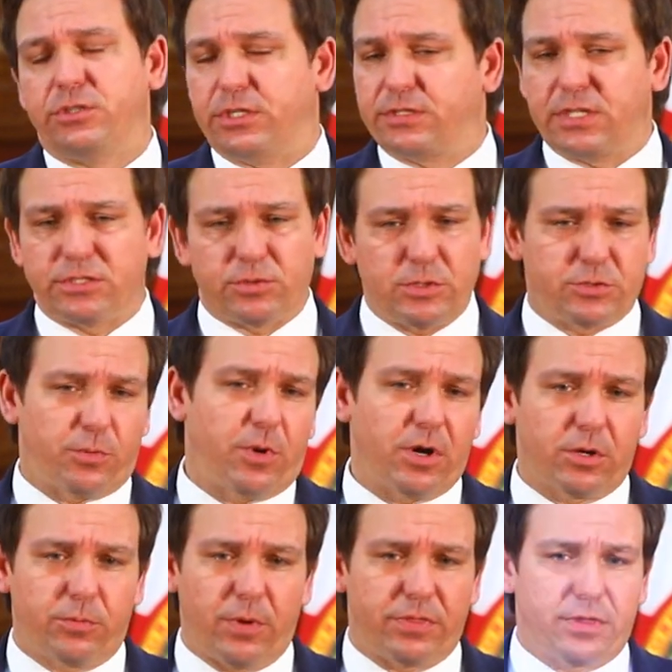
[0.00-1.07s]
just as we've
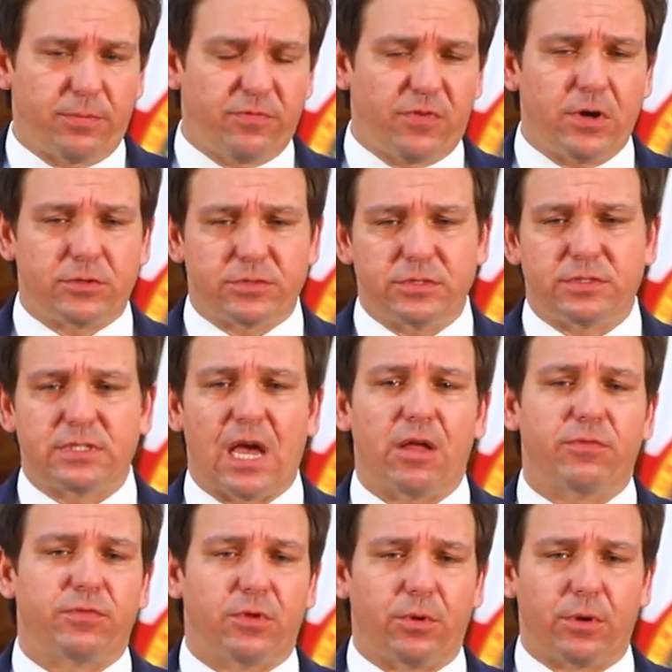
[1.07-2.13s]
worked with the folks in
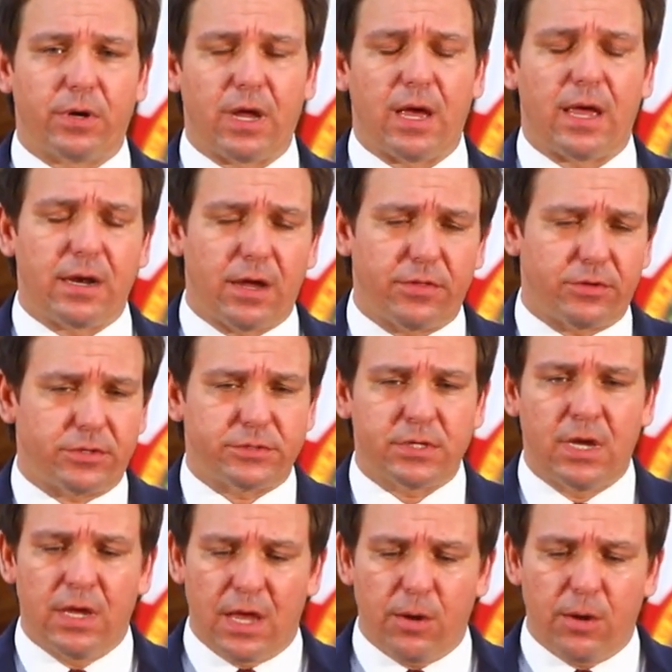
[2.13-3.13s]
South Florida and others,